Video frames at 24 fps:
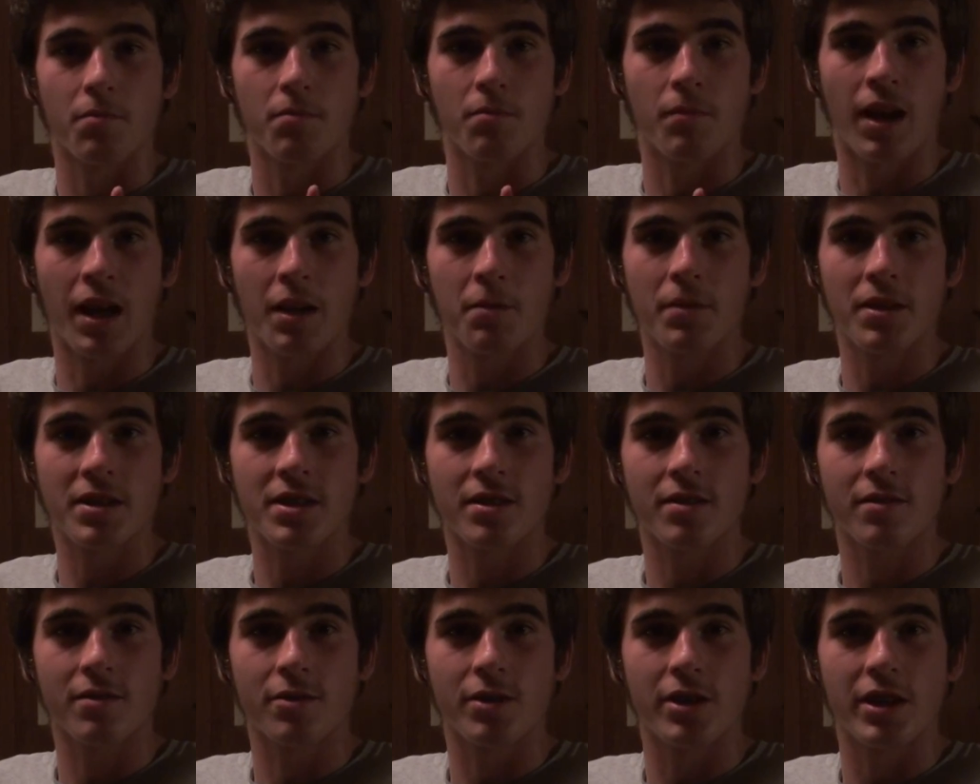My
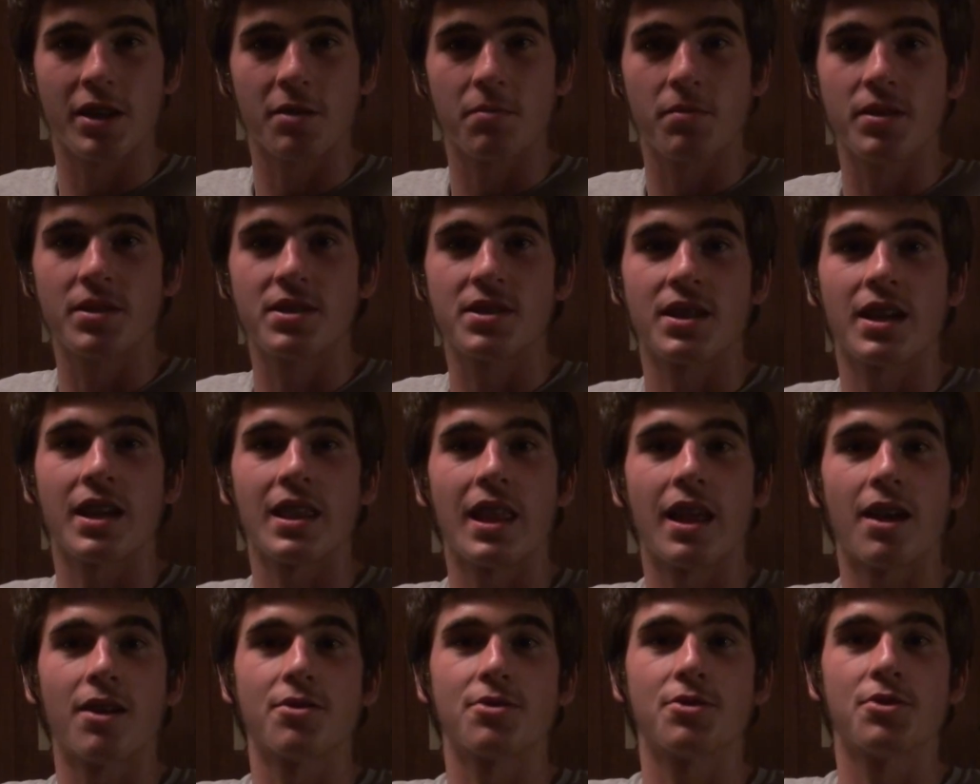method of creating pizza
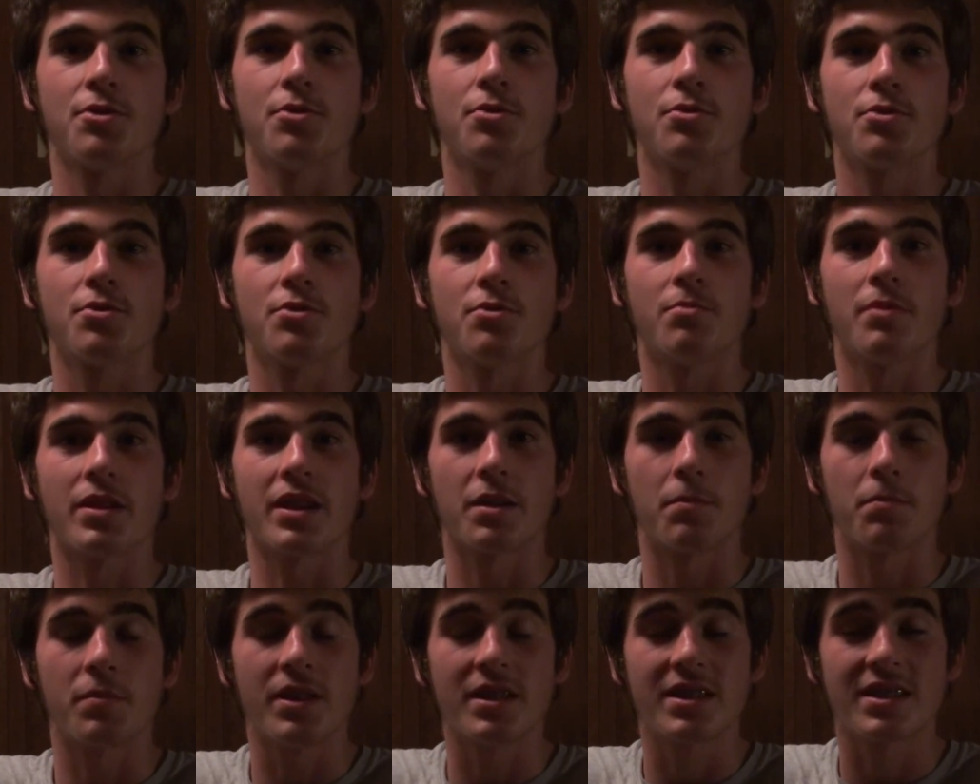allows you to
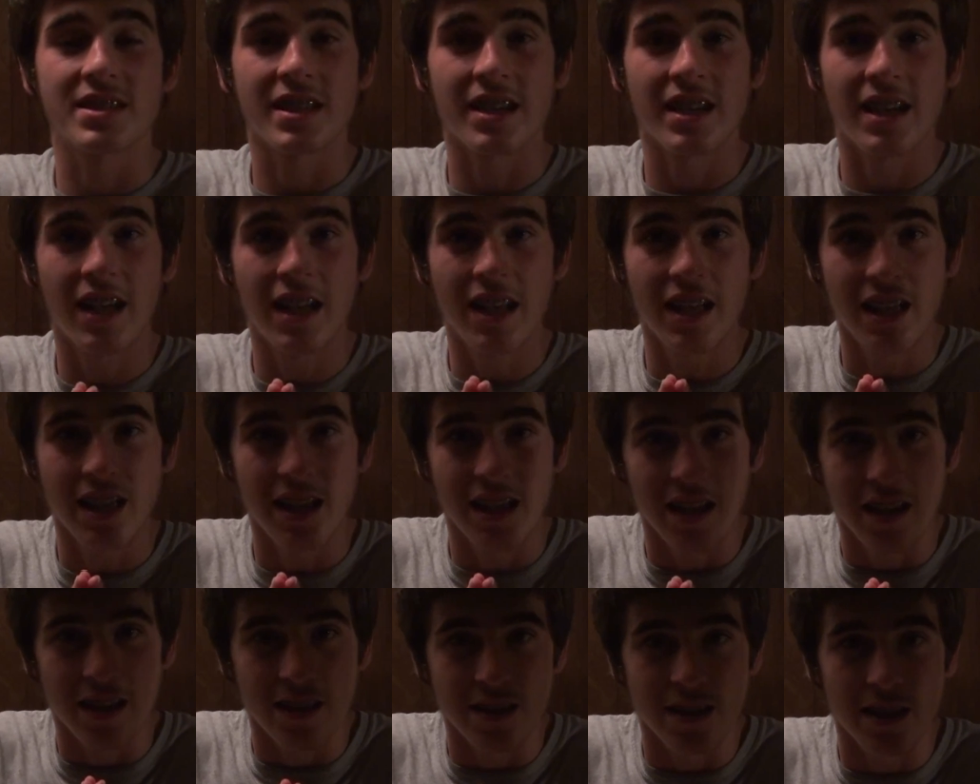make a pizza
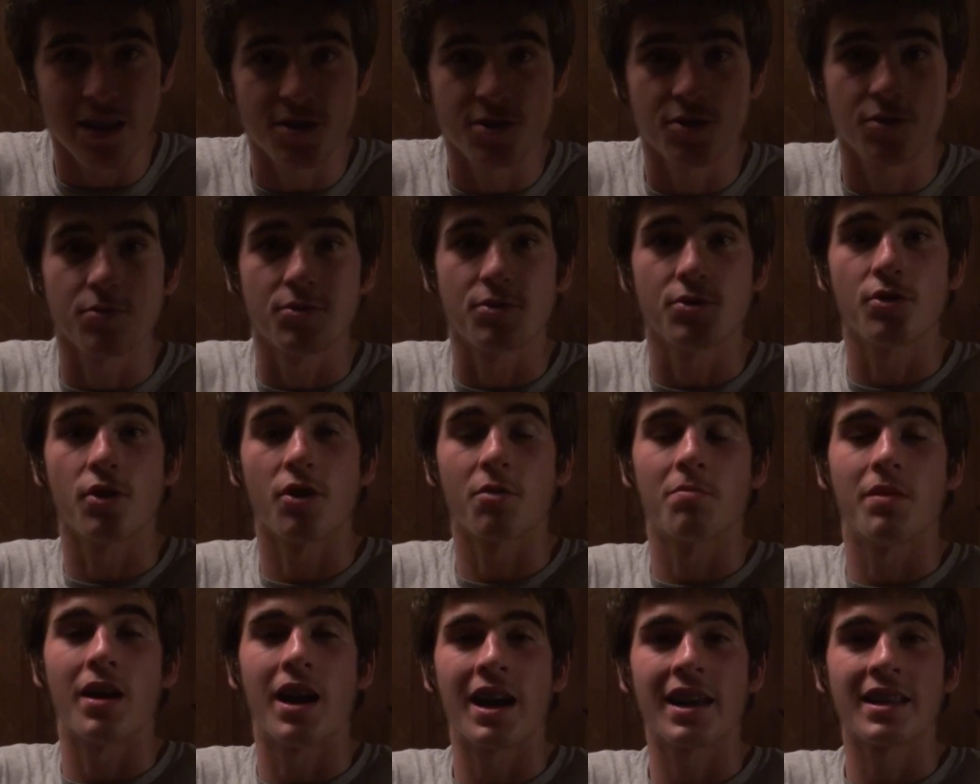that suits your
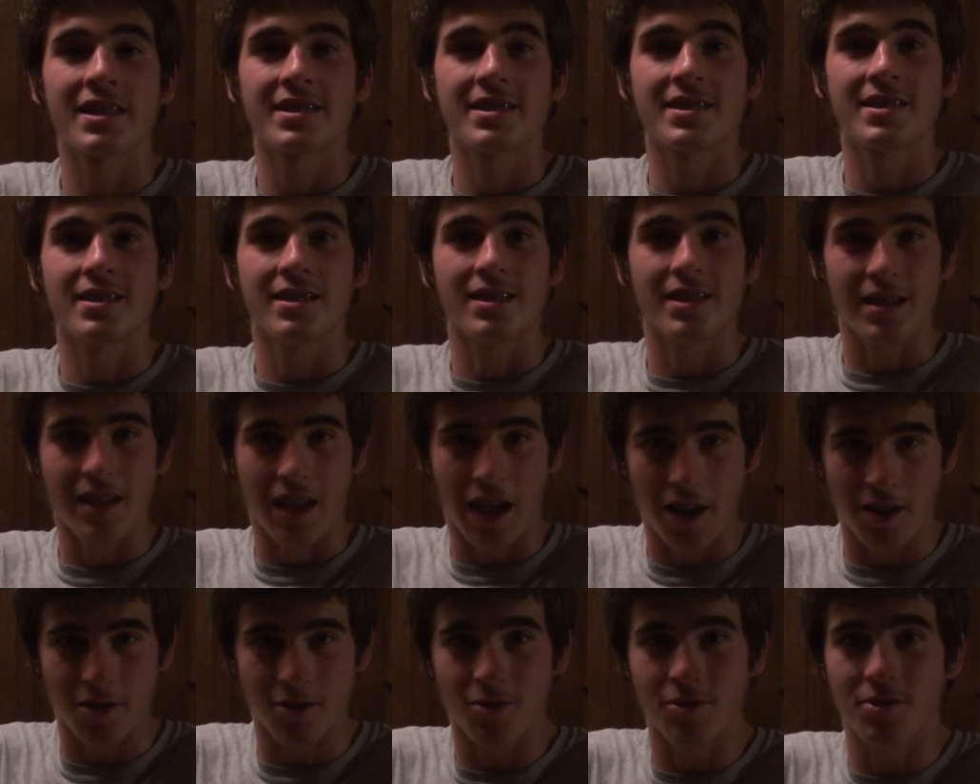palate
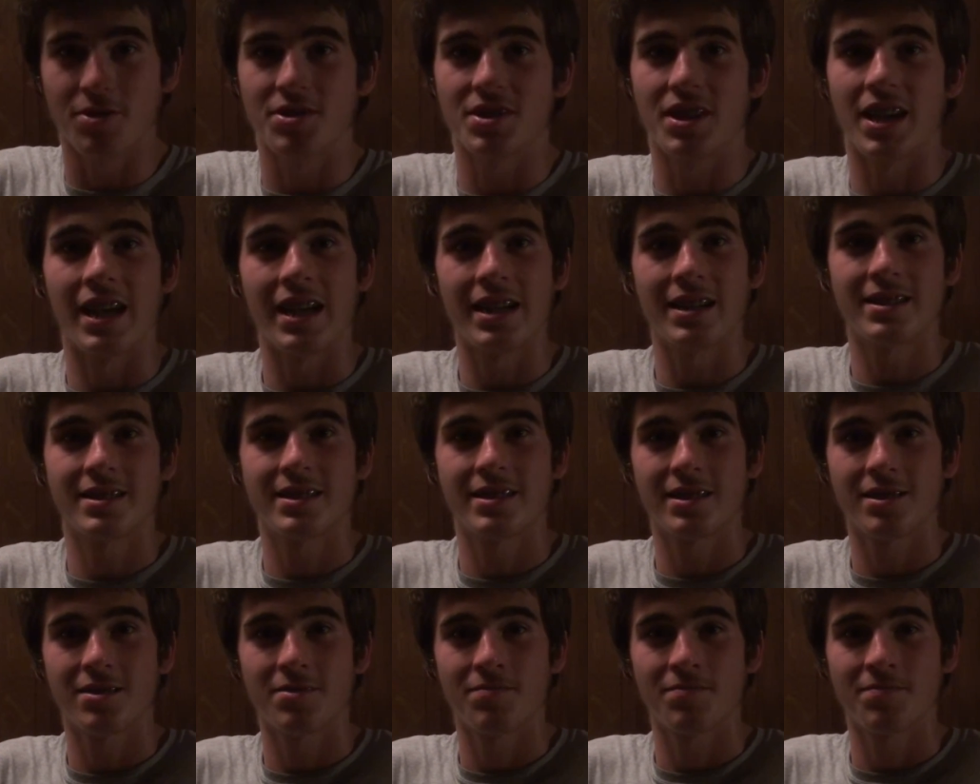and your
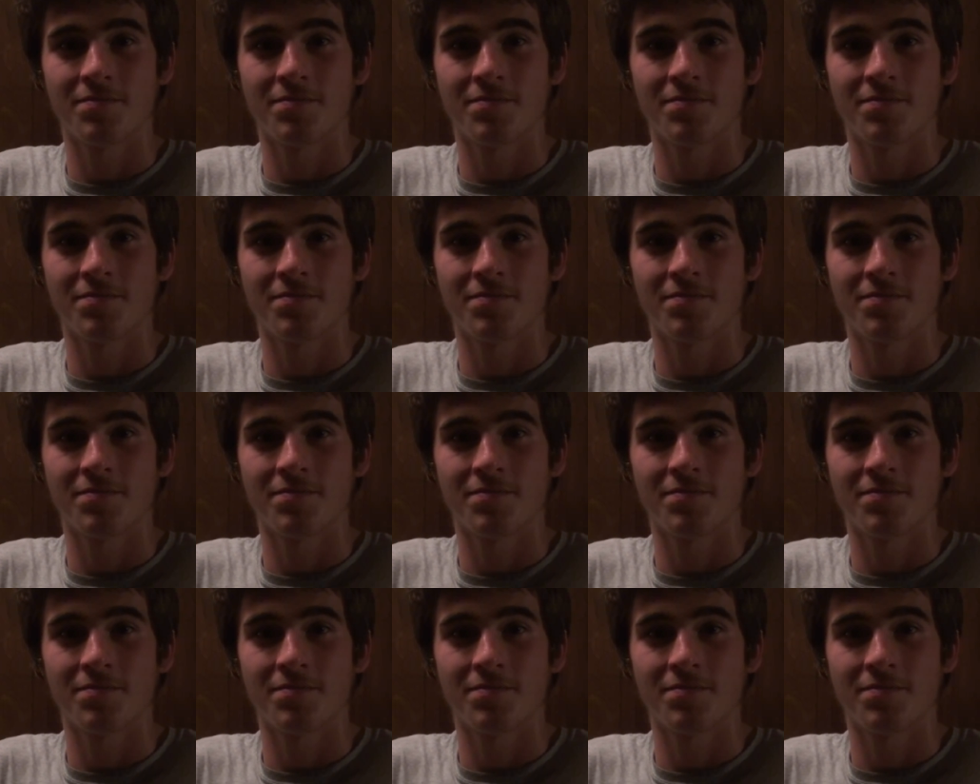desires.